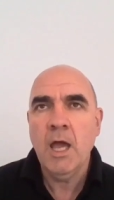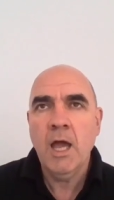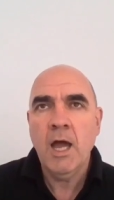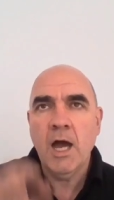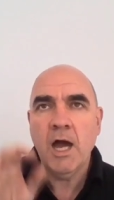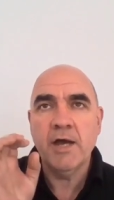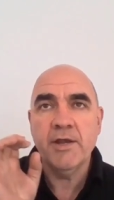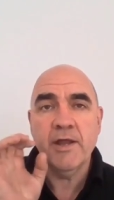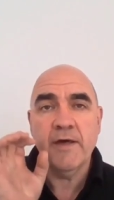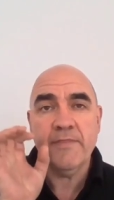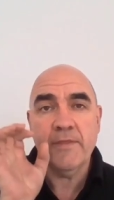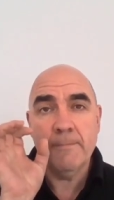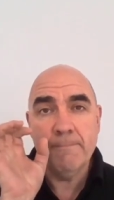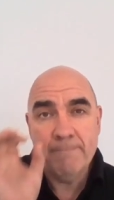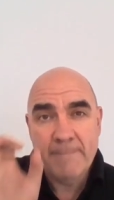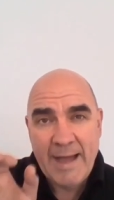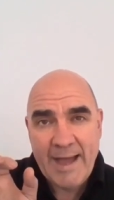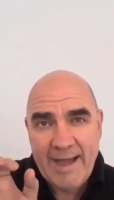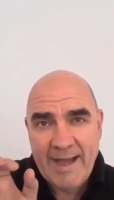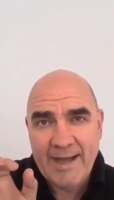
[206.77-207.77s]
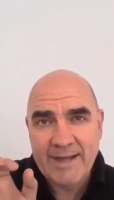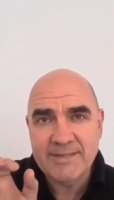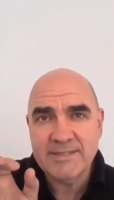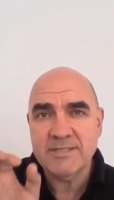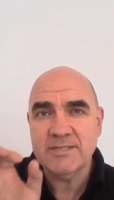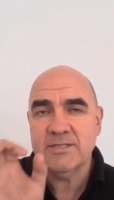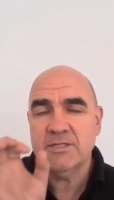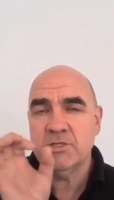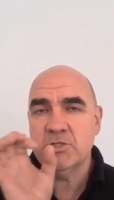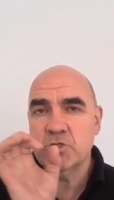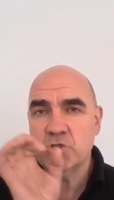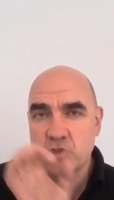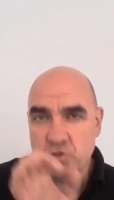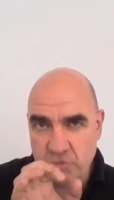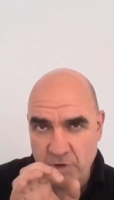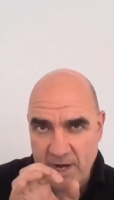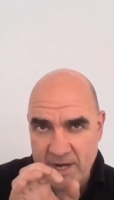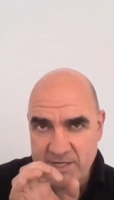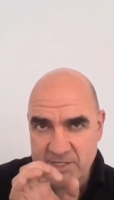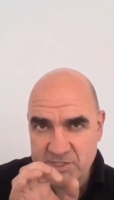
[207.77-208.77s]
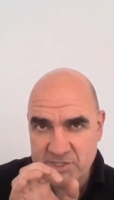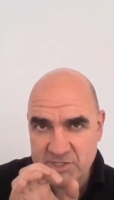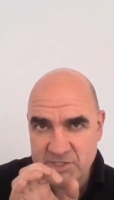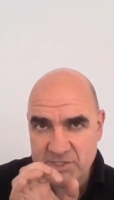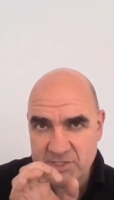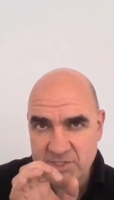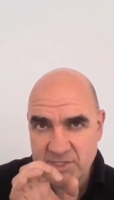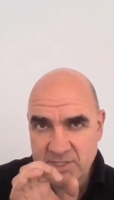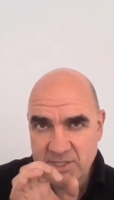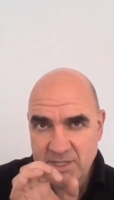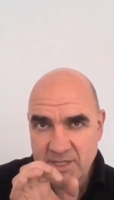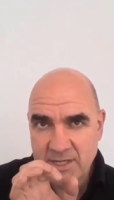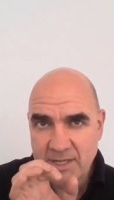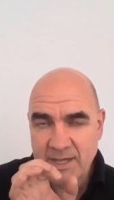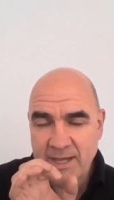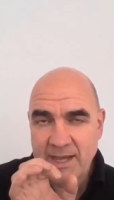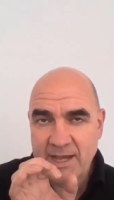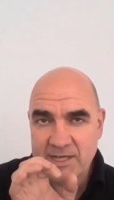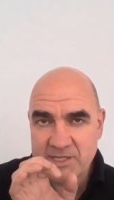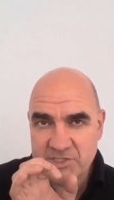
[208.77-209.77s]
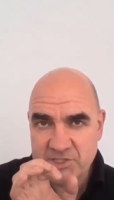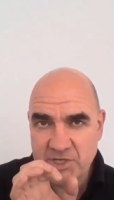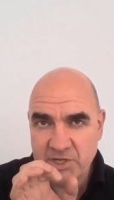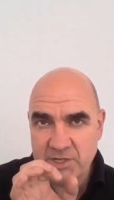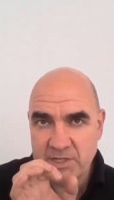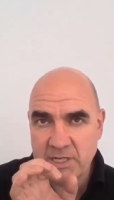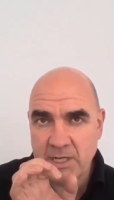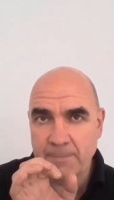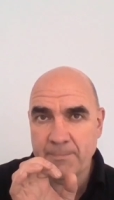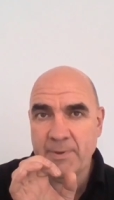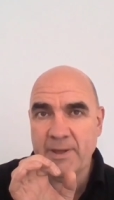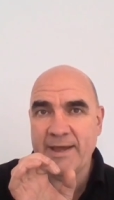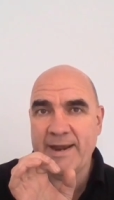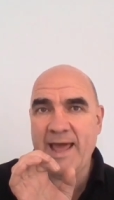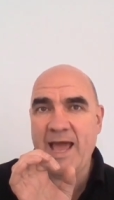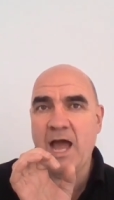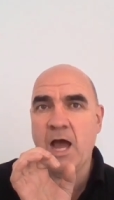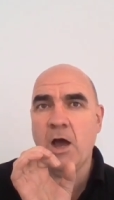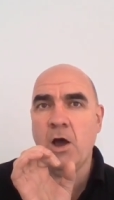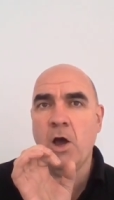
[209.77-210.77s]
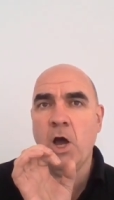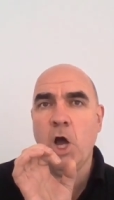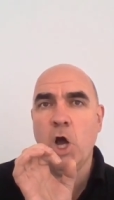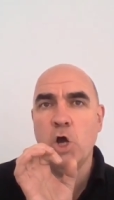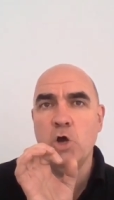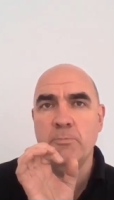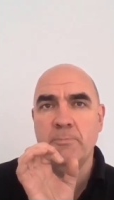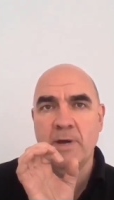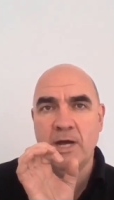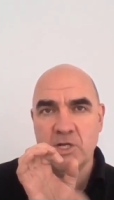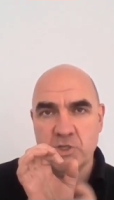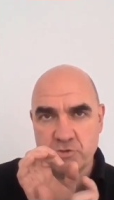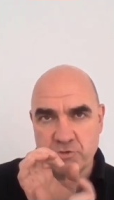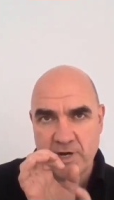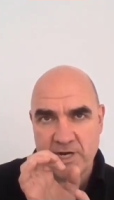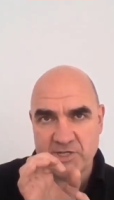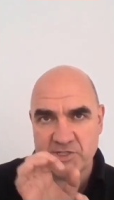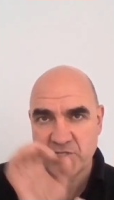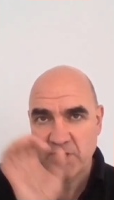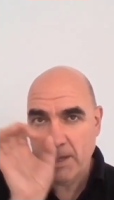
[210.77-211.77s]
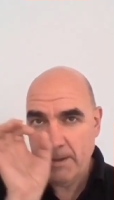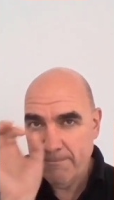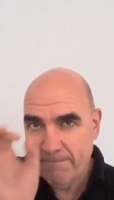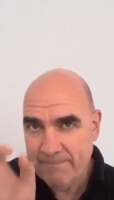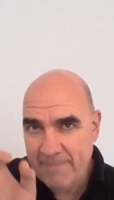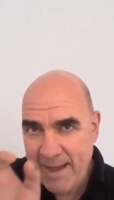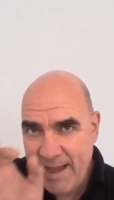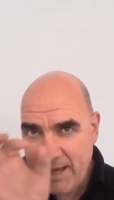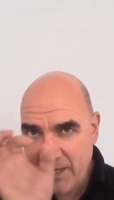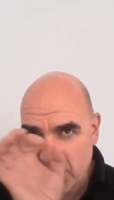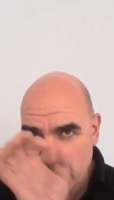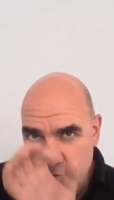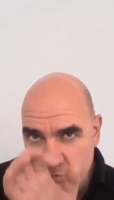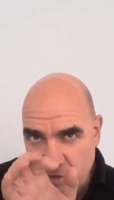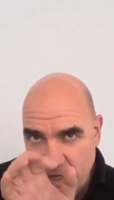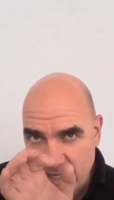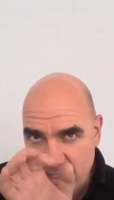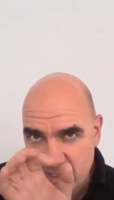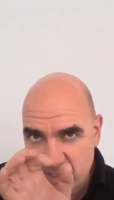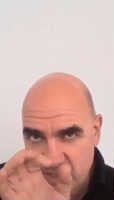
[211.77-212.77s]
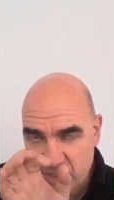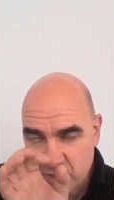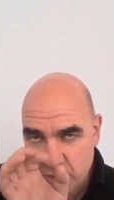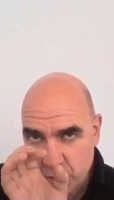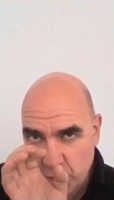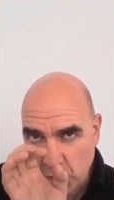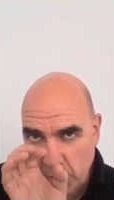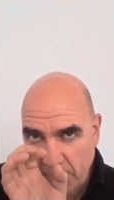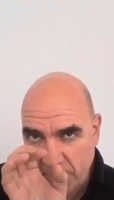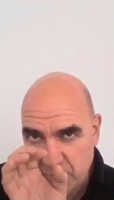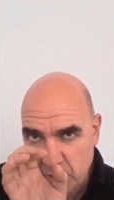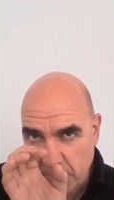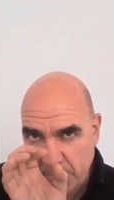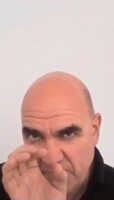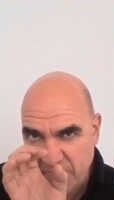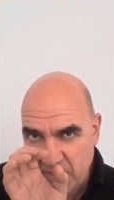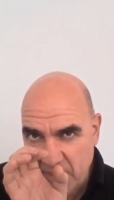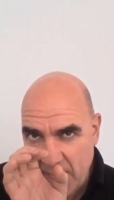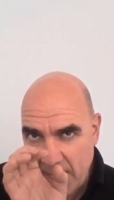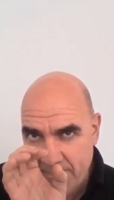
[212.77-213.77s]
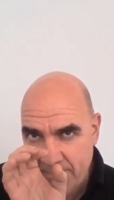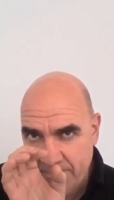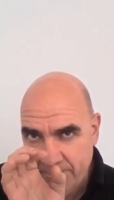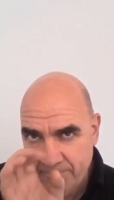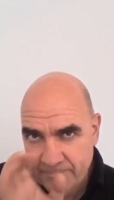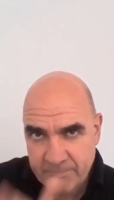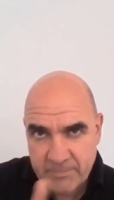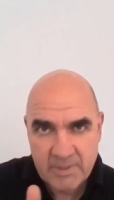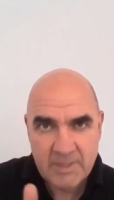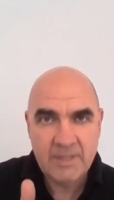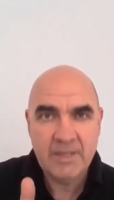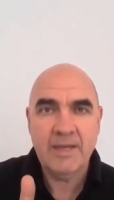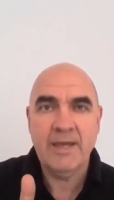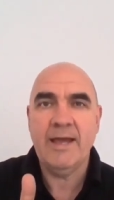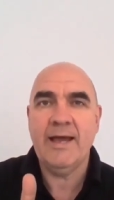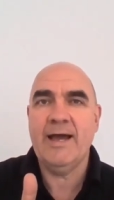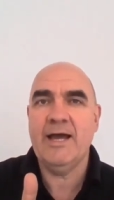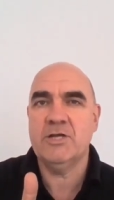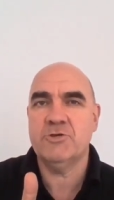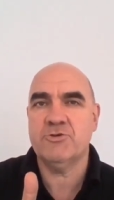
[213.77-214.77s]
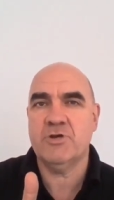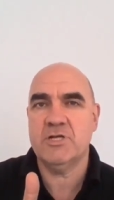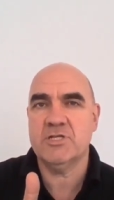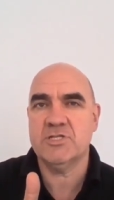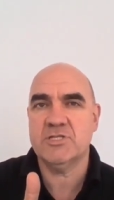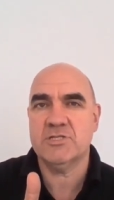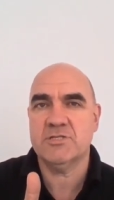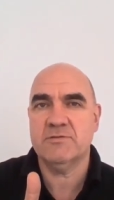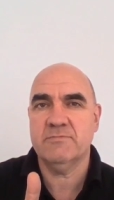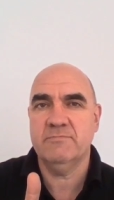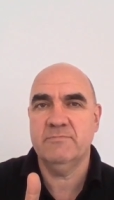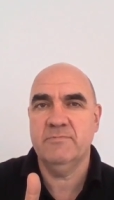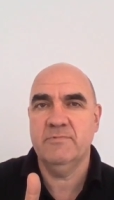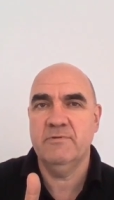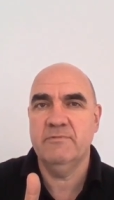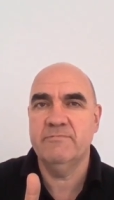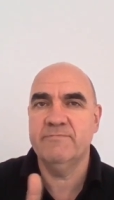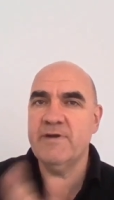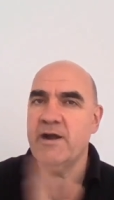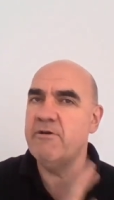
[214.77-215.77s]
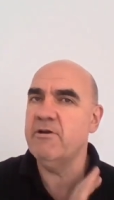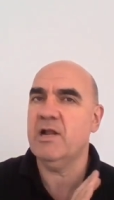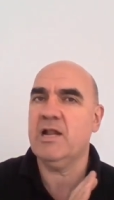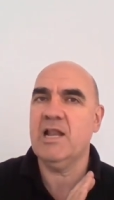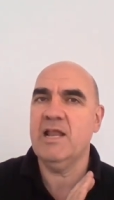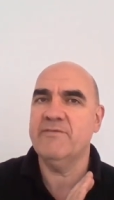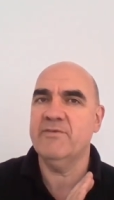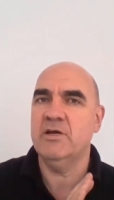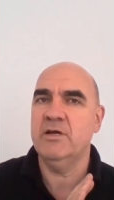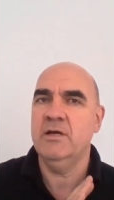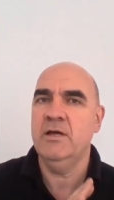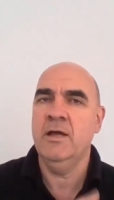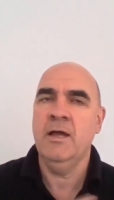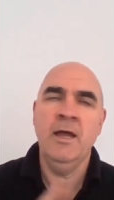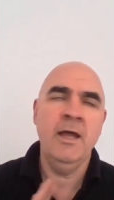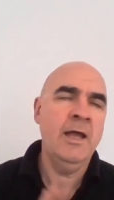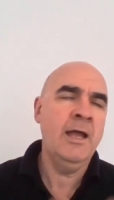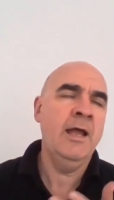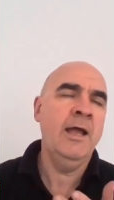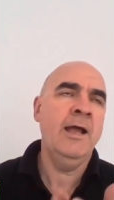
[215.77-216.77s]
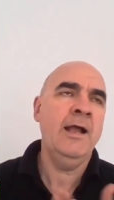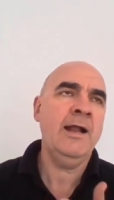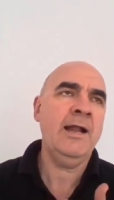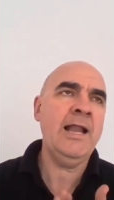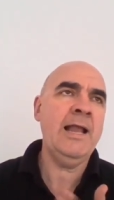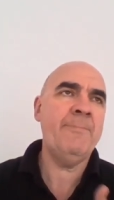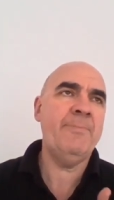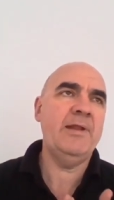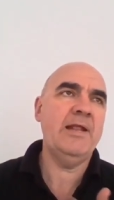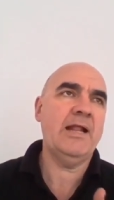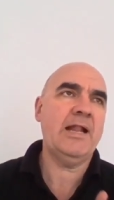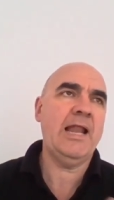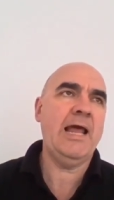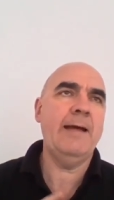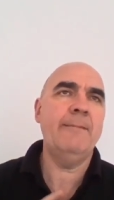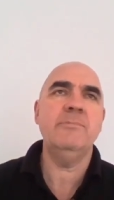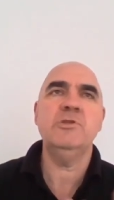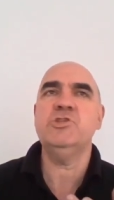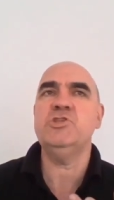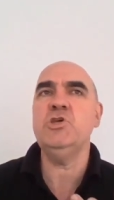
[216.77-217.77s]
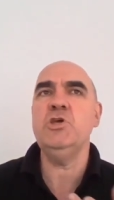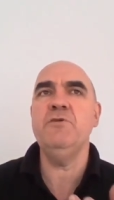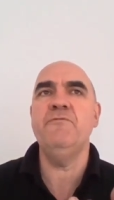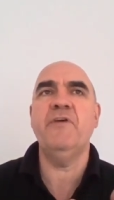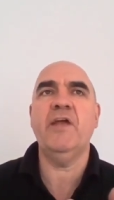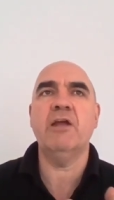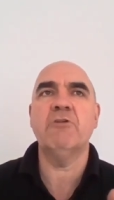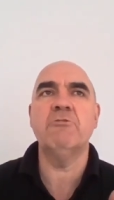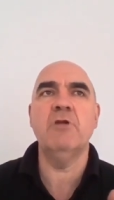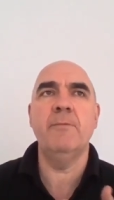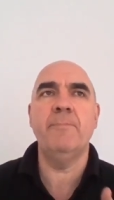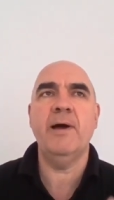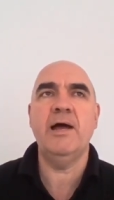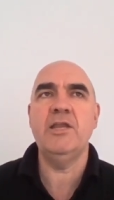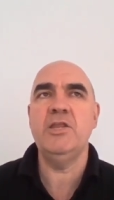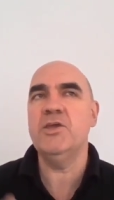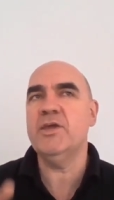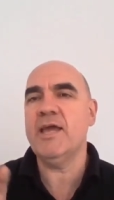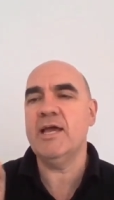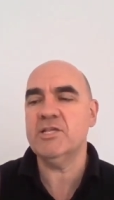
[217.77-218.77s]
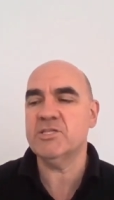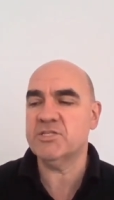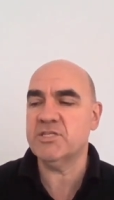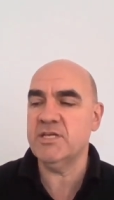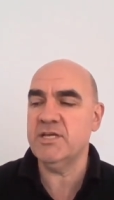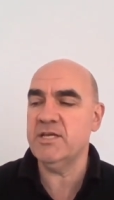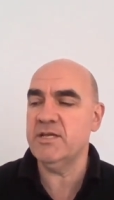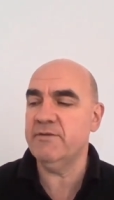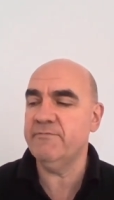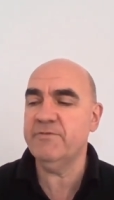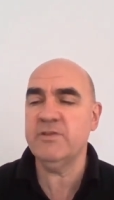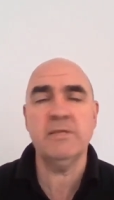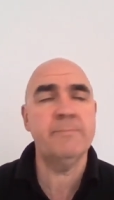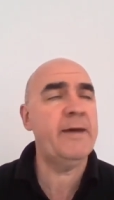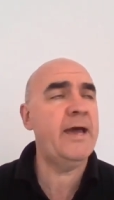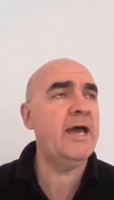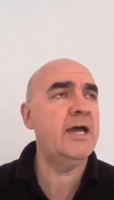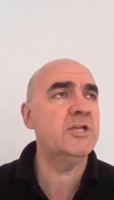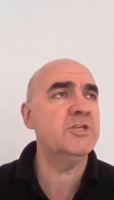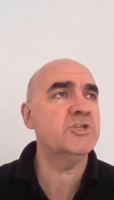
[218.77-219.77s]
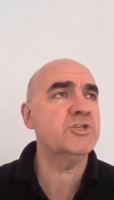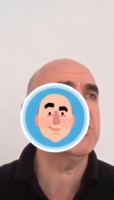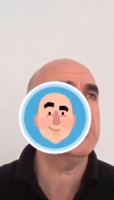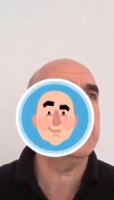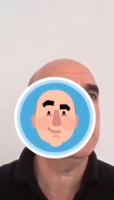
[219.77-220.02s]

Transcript: Another mad dress has turned up at our home address. Mad dress, drop off the M, address. Very clever. Clappity clap, two finger rip, and you guessed it, for the badge.